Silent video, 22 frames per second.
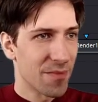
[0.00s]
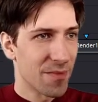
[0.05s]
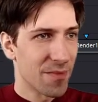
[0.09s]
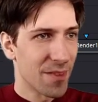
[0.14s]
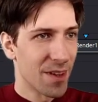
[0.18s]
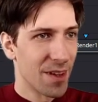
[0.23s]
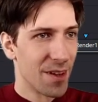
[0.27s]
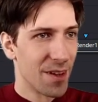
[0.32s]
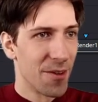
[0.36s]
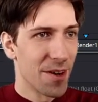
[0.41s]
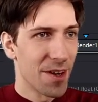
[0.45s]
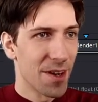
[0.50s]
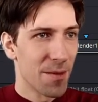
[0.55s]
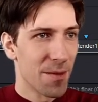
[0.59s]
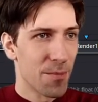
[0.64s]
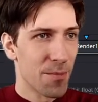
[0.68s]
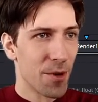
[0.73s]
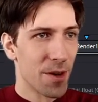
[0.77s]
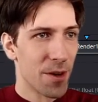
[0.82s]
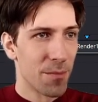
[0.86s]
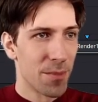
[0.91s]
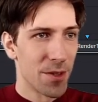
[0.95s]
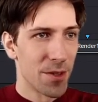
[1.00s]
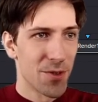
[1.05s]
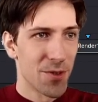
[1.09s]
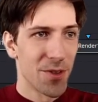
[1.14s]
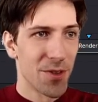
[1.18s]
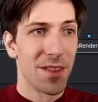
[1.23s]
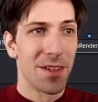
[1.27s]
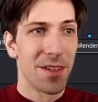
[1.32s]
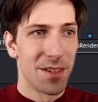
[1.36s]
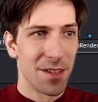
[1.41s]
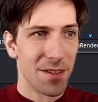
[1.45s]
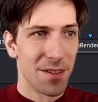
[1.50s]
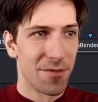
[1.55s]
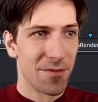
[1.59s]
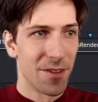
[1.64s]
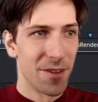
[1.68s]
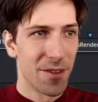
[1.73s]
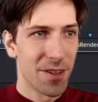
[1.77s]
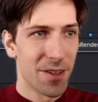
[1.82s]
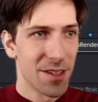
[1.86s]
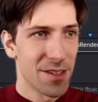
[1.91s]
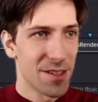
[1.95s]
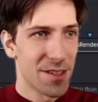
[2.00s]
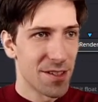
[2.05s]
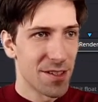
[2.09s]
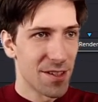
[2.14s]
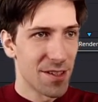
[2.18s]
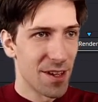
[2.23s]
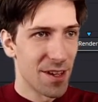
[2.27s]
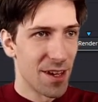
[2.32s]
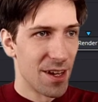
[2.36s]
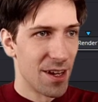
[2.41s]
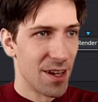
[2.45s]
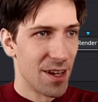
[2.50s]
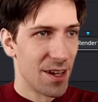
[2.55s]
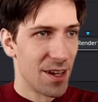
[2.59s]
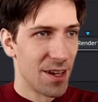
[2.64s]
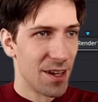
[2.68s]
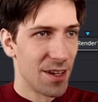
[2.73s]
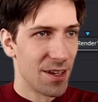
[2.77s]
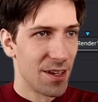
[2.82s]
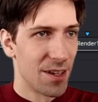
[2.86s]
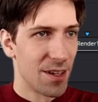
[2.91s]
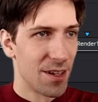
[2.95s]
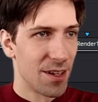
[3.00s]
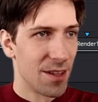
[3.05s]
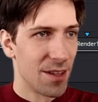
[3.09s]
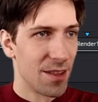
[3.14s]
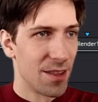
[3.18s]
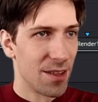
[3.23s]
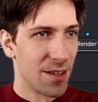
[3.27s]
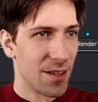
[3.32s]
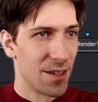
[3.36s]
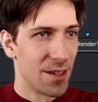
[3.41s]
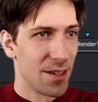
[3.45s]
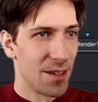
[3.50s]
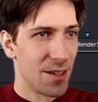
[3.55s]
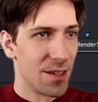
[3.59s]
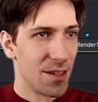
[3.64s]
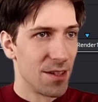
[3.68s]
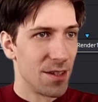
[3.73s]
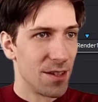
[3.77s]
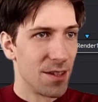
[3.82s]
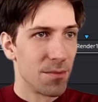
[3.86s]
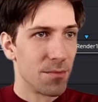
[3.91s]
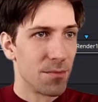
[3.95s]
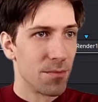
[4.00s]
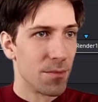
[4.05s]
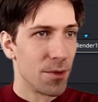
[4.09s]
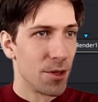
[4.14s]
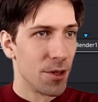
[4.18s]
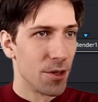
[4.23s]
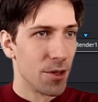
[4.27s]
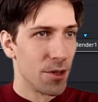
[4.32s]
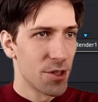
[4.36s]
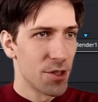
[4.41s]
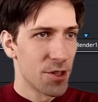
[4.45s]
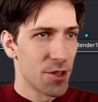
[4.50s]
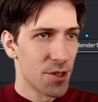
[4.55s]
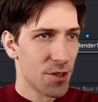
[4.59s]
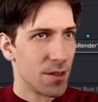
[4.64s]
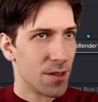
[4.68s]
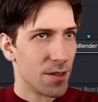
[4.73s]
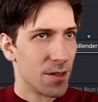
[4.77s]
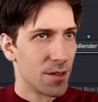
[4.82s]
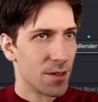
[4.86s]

and we're going to put it between the defocus and the merge.